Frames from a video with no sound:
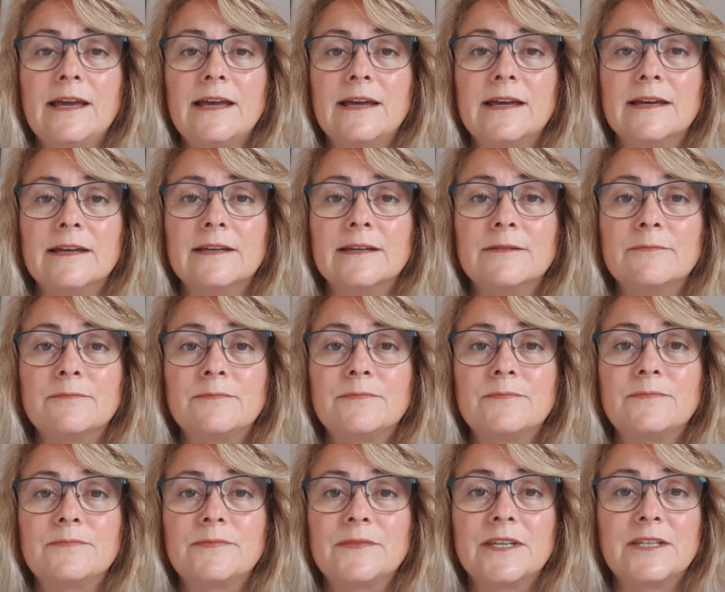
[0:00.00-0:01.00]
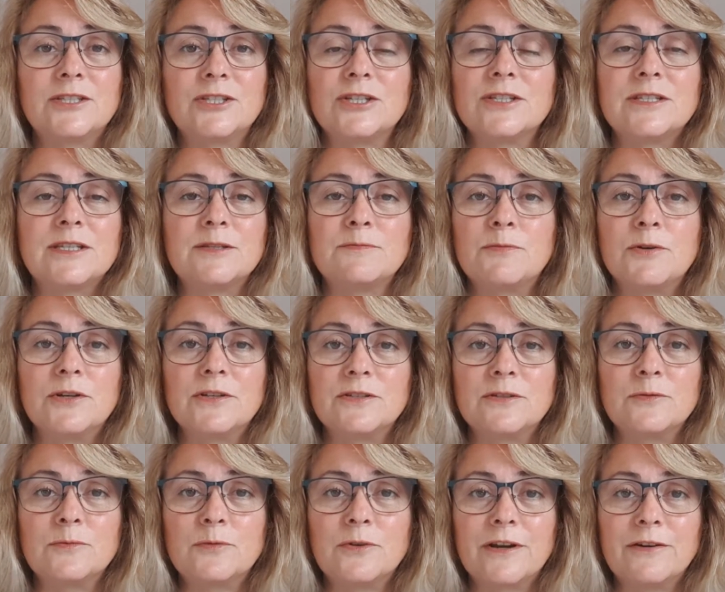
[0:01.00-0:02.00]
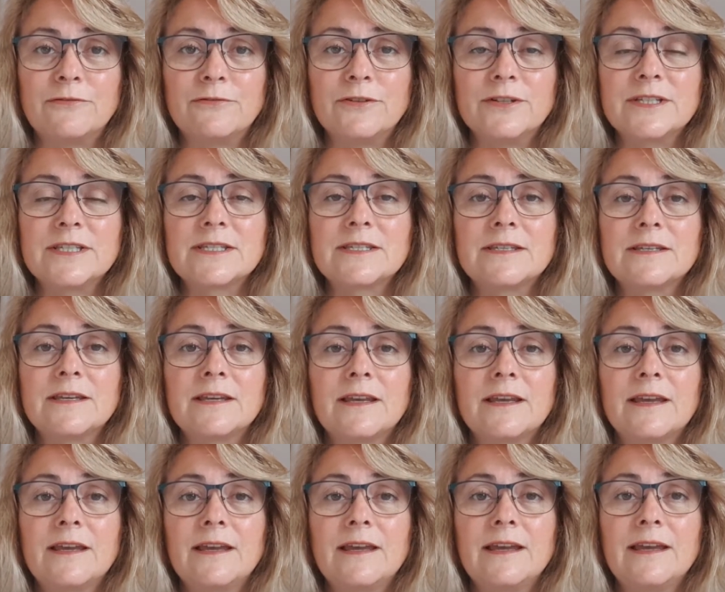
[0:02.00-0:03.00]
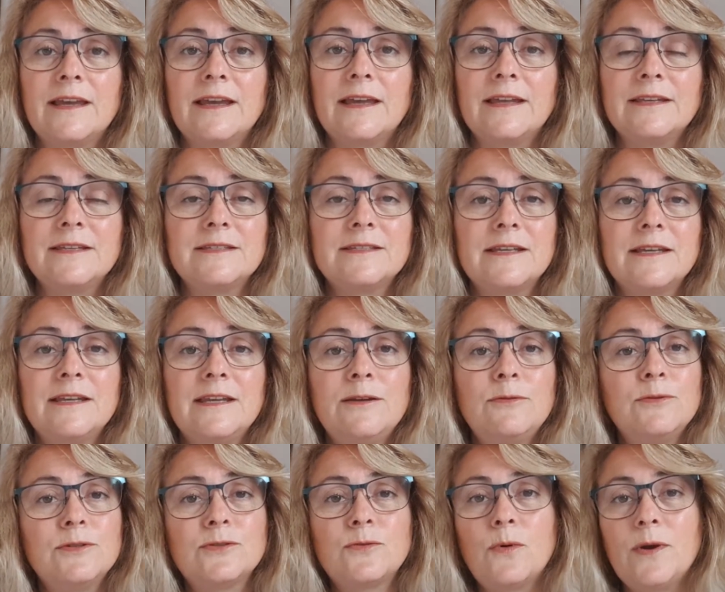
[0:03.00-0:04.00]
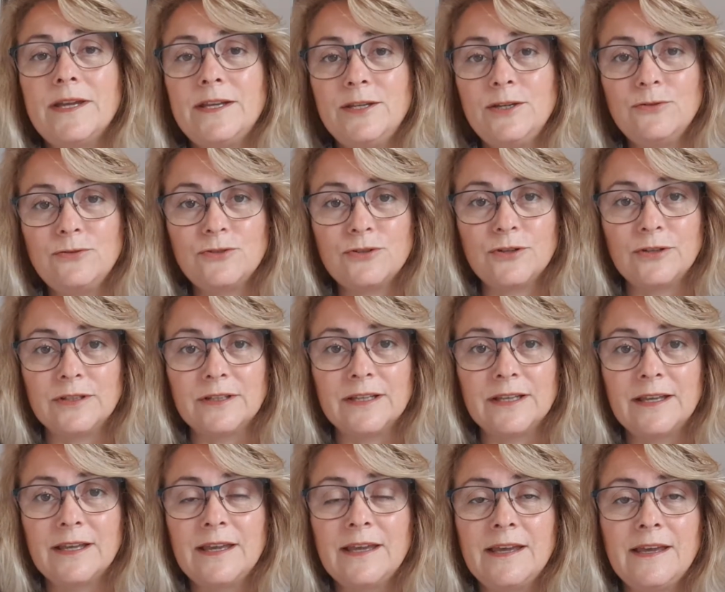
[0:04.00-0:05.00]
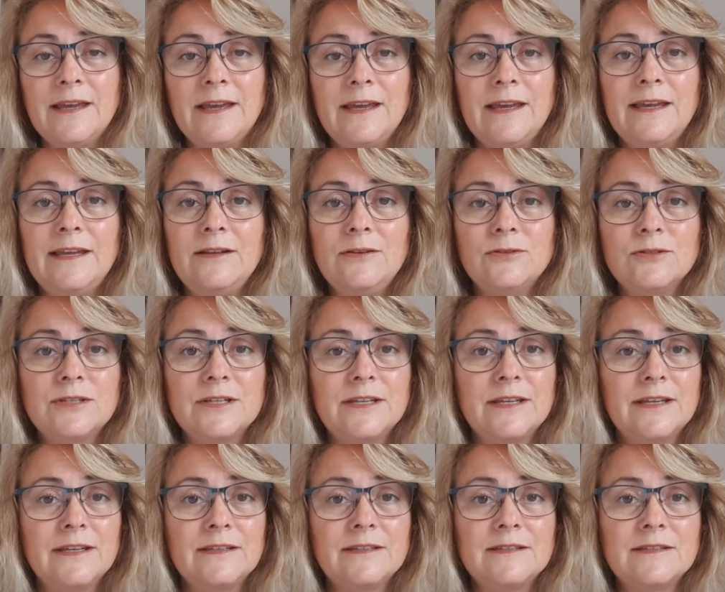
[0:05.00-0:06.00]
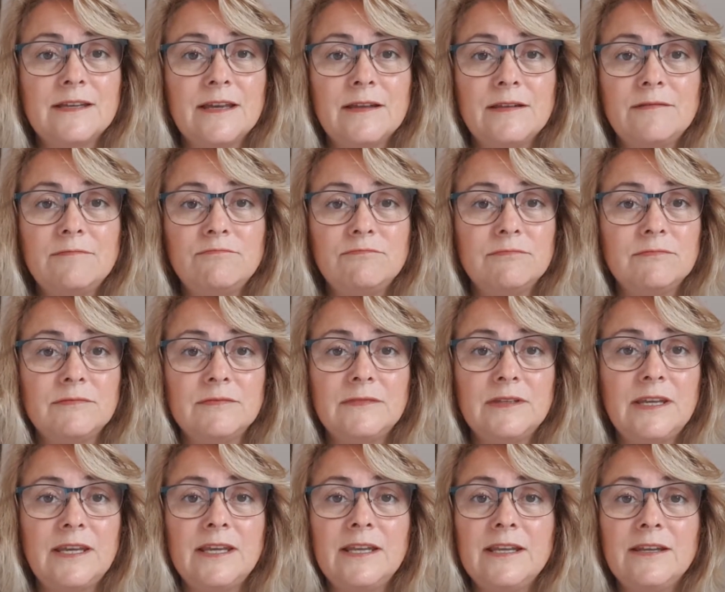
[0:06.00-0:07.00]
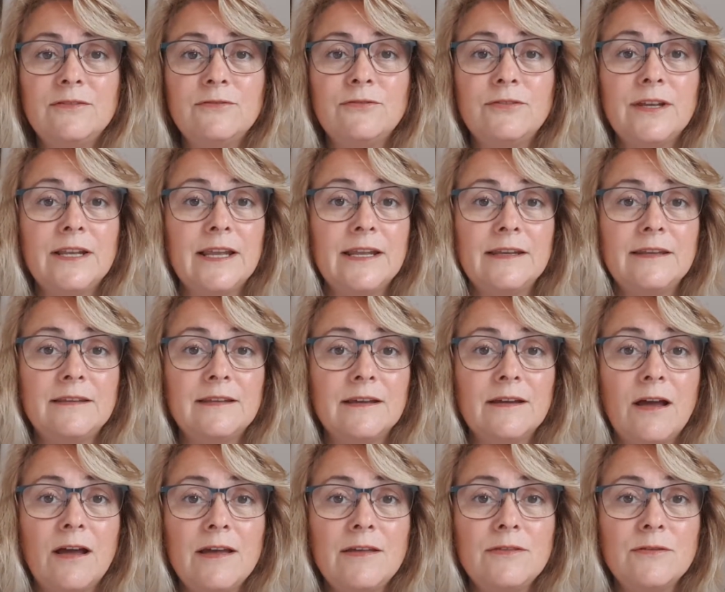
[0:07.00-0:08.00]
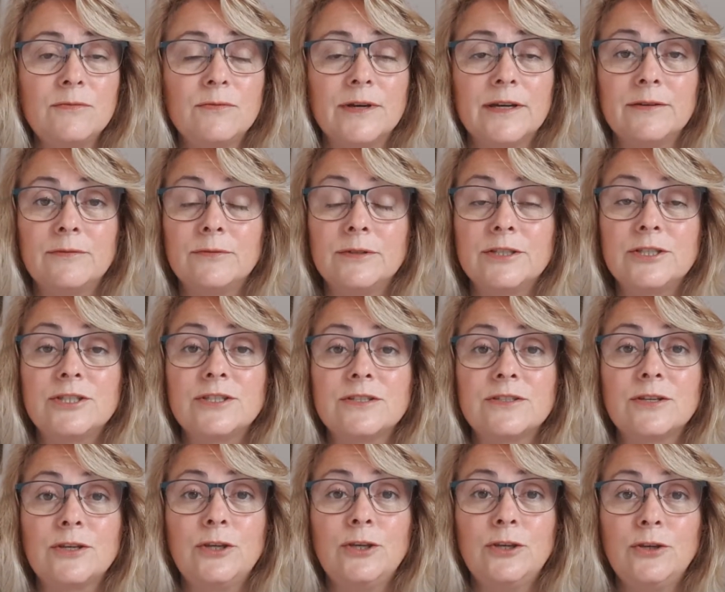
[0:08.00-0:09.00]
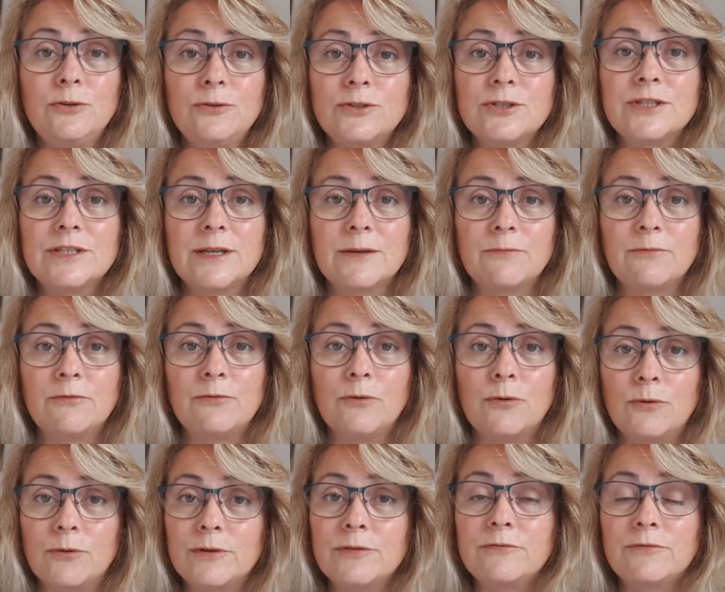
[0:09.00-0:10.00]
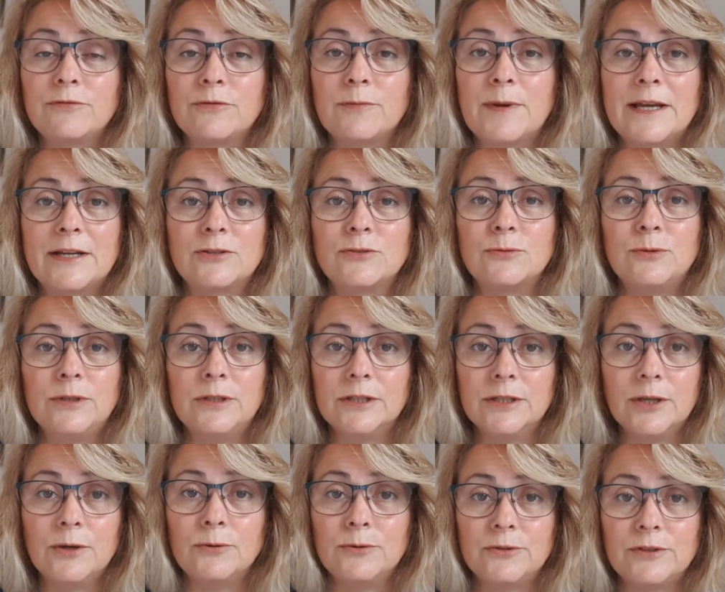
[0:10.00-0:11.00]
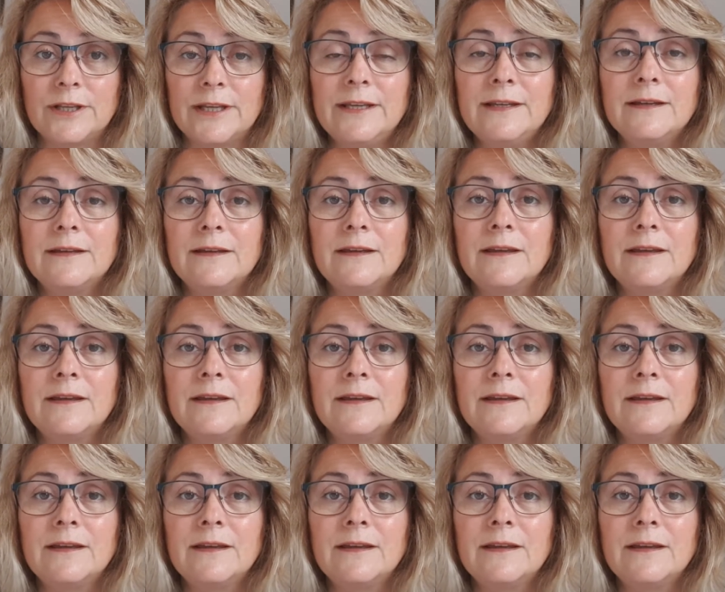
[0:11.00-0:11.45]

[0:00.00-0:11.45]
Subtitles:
That's just his personal preference. And instead he was quite neutral. He looked at it and said he didn't feel anything either way, which is a huge step forward from actual loathing.